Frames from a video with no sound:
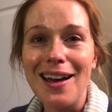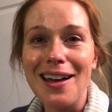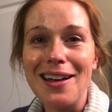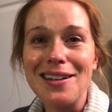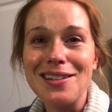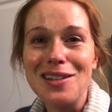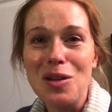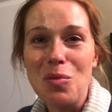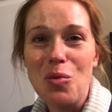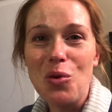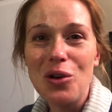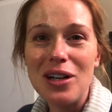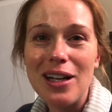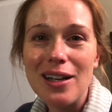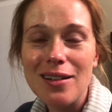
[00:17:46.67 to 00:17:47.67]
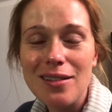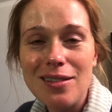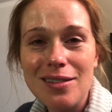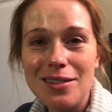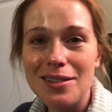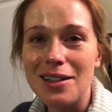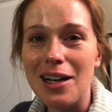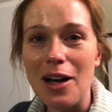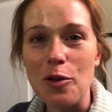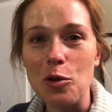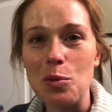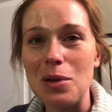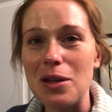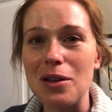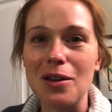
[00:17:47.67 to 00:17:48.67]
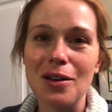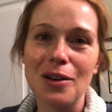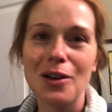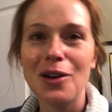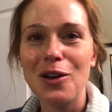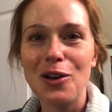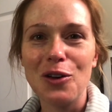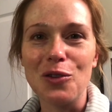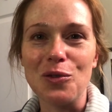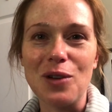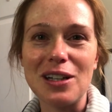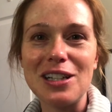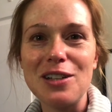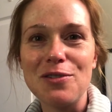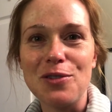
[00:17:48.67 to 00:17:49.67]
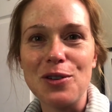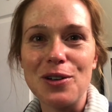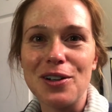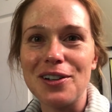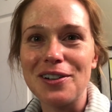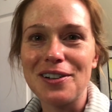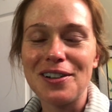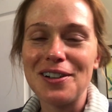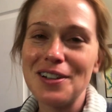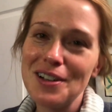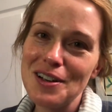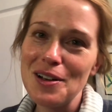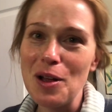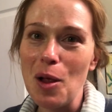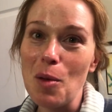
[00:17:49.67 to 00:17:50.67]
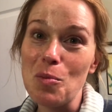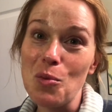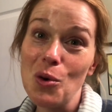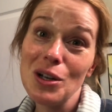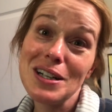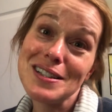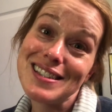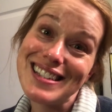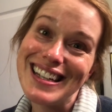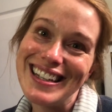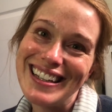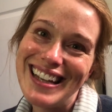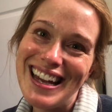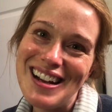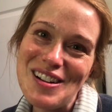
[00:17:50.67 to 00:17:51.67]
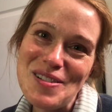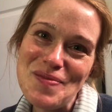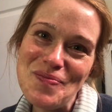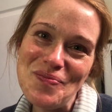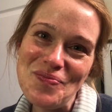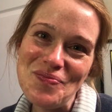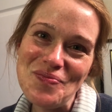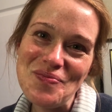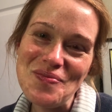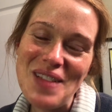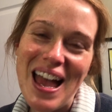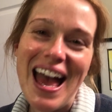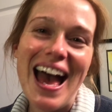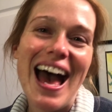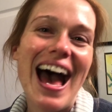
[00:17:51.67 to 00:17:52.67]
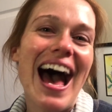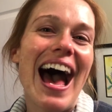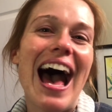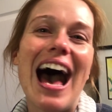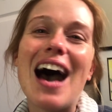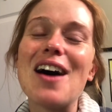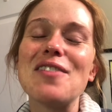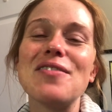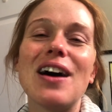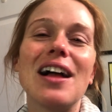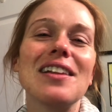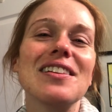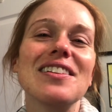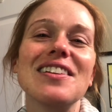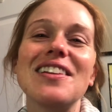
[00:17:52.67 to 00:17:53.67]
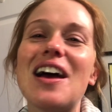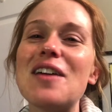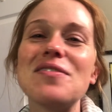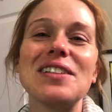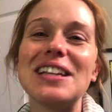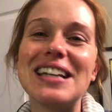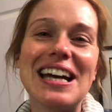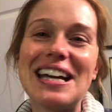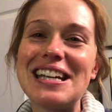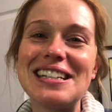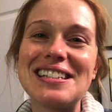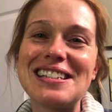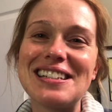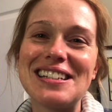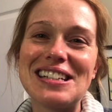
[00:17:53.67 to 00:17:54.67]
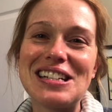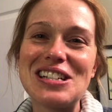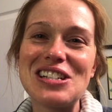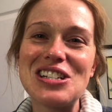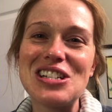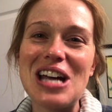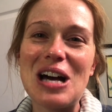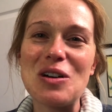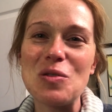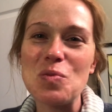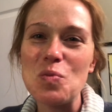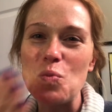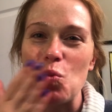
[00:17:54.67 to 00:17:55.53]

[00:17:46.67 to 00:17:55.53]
And in the morning, I will be ready for morning skincare. Have a lovely night. Ciao.